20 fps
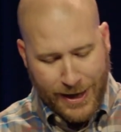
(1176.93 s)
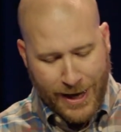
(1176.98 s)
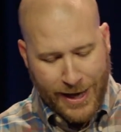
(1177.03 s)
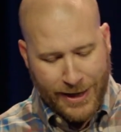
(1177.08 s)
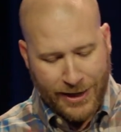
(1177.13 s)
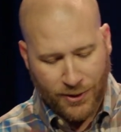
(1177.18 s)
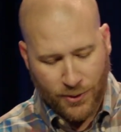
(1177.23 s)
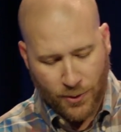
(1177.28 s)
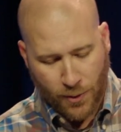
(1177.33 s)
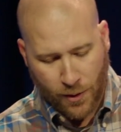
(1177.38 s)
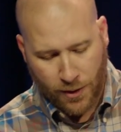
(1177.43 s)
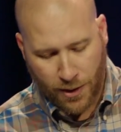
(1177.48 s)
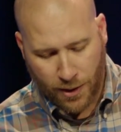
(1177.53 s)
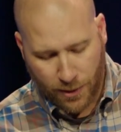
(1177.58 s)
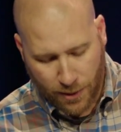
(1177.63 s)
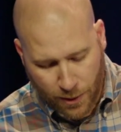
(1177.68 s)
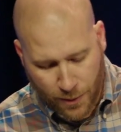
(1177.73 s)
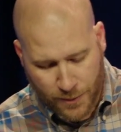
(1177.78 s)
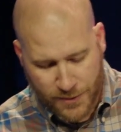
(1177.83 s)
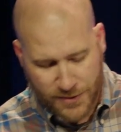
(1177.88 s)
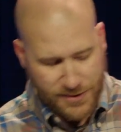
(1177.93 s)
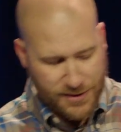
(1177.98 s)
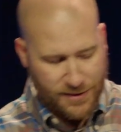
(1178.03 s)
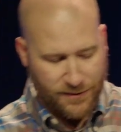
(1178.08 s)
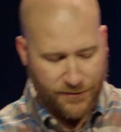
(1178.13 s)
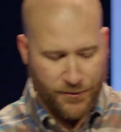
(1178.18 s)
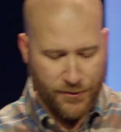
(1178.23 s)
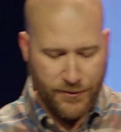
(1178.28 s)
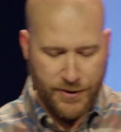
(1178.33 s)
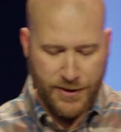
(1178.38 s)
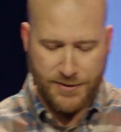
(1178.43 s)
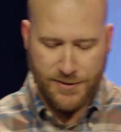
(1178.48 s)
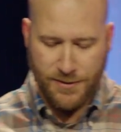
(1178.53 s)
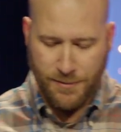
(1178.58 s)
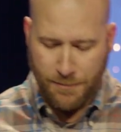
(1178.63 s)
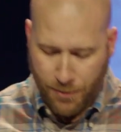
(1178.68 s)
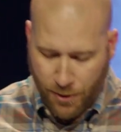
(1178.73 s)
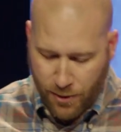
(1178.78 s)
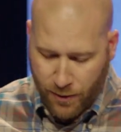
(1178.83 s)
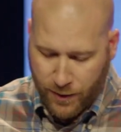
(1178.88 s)
and ignore our own sinfulness
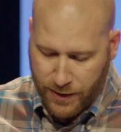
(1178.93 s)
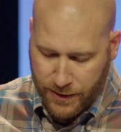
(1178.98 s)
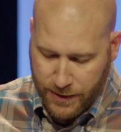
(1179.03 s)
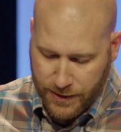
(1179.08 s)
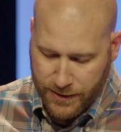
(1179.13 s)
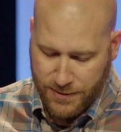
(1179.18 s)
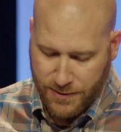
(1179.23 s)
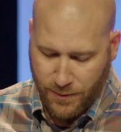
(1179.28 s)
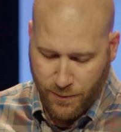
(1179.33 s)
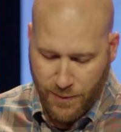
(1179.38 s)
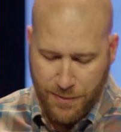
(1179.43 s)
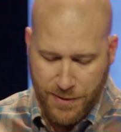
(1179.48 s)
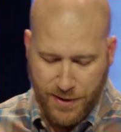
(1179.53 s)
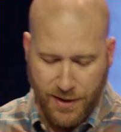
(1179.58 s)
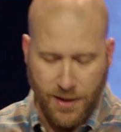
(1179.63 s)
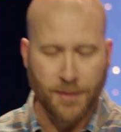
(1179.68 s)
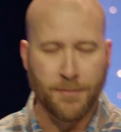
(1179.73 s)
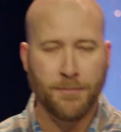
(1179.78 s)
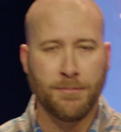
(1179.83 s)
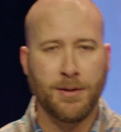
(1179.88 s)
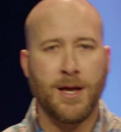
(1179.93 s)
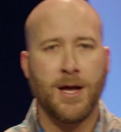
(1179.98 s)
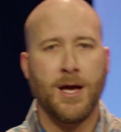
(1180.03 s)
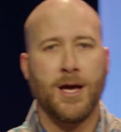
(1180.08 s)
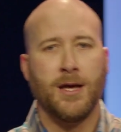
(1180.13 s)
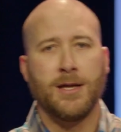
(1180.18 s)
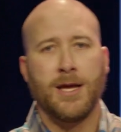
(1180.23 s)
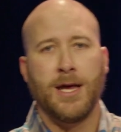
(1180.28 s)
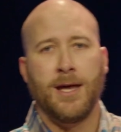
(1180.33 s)
and brokenness, and we become blind.